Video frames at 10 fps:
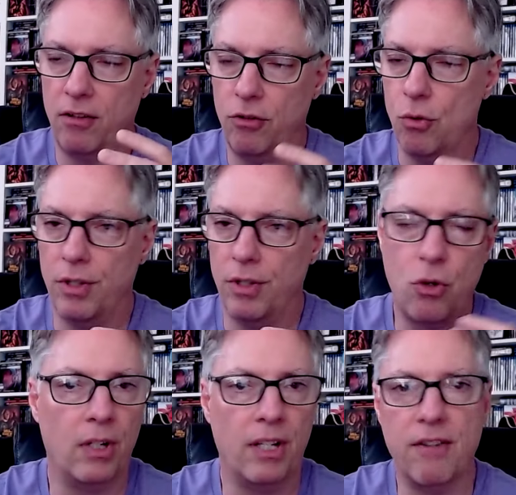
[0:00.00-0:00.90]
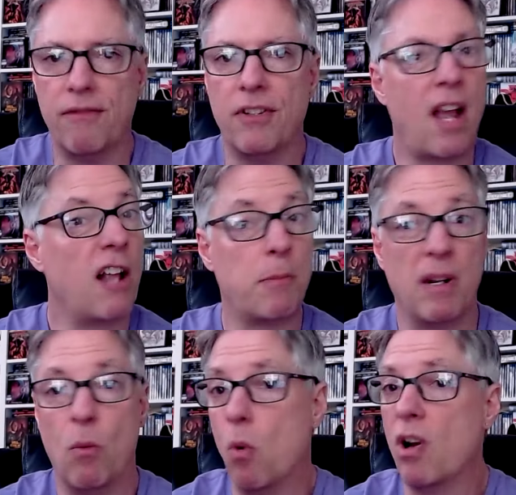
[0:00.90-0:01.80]
doing totally different styles
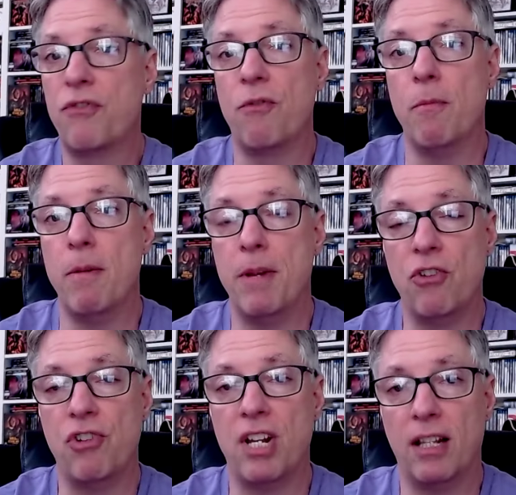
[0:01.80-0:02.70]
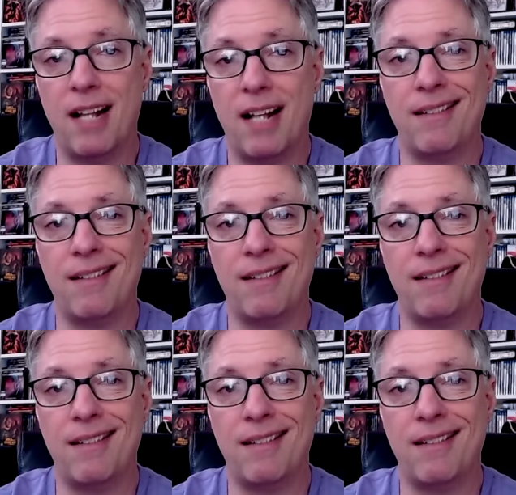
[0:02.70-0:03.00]
but it works for me because you get lots of